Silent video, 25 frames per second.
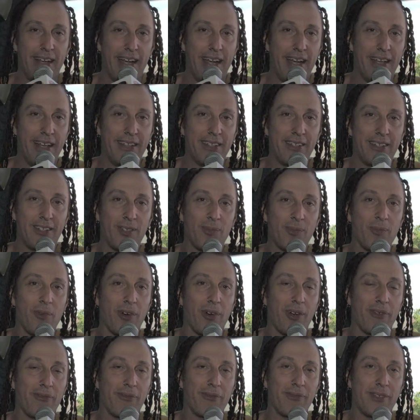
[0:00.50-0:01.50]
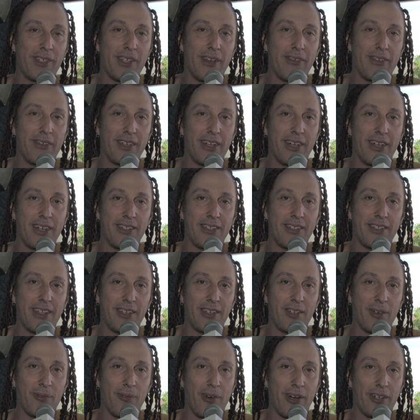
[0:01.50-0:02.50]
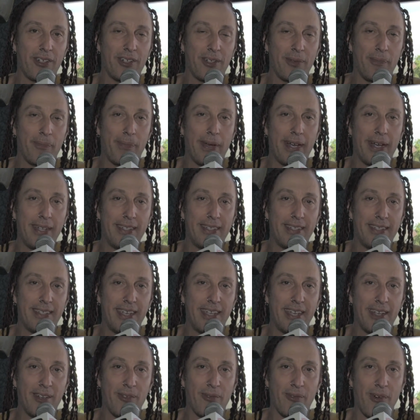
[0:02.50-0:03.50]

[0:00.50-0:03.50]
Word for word: Hey, this is Morgan from Sevendust, and you're watching Pets Get